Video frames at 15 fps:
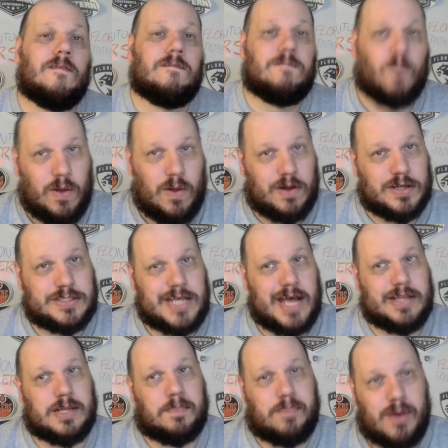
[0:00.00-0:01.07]
Oilers had
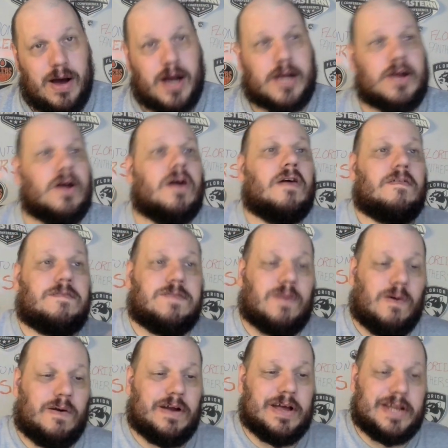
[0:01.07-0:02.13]
the puck.
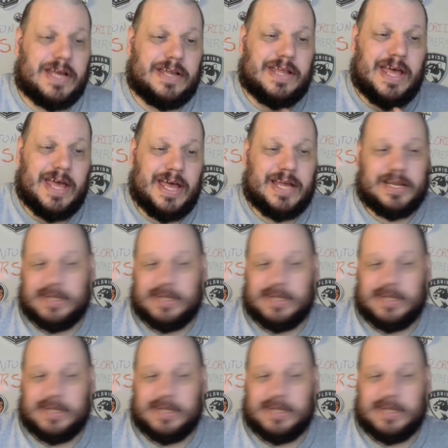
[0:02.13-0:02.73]
Florida did the hitting.